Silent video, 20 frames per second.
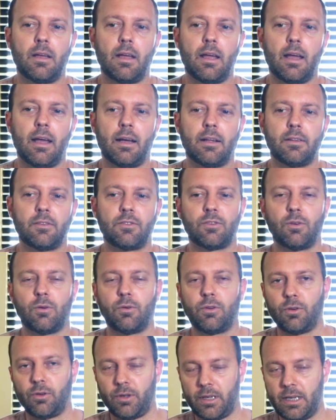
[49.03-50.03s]
And so
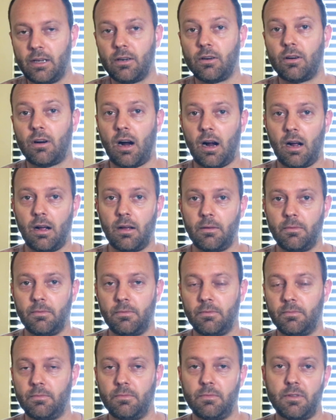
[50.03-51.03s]
you'll hear
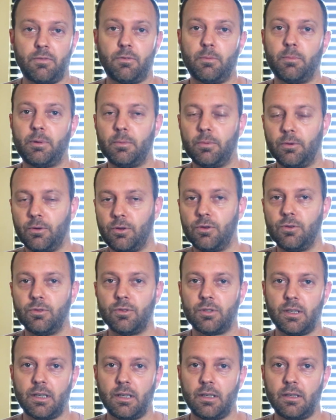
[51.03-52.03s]
different people
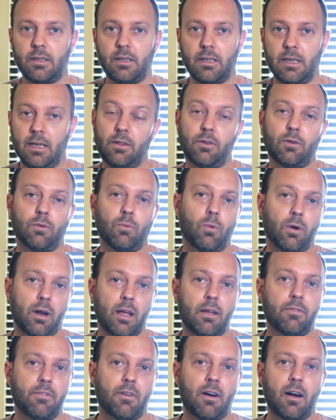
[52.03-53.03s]
using either
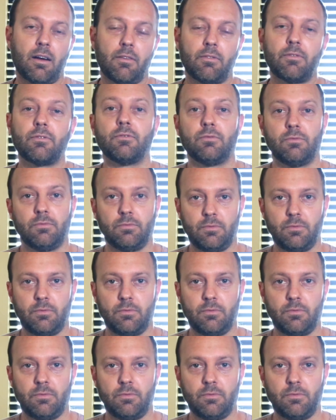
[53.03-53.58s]
185,